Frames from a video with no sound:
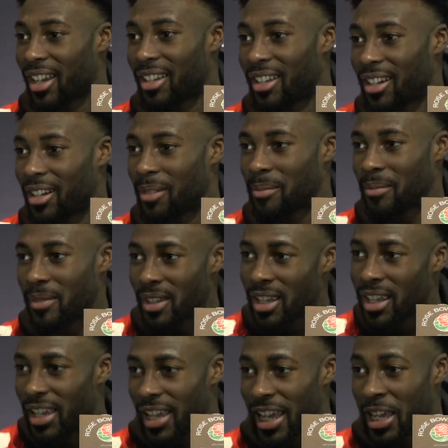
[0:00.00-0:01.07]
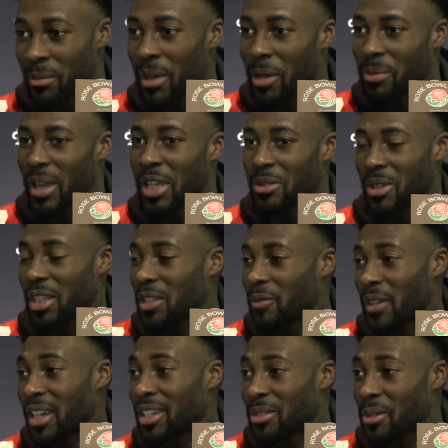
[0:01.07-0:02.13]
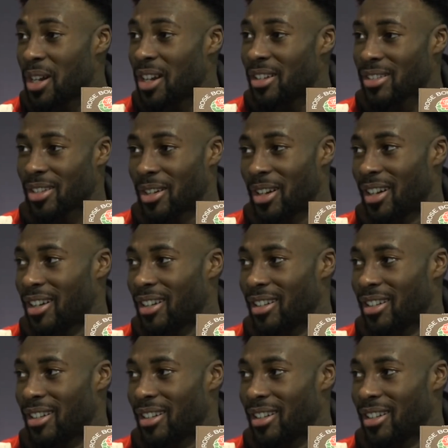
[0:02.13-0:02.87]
And he can make plays with his feet as well. So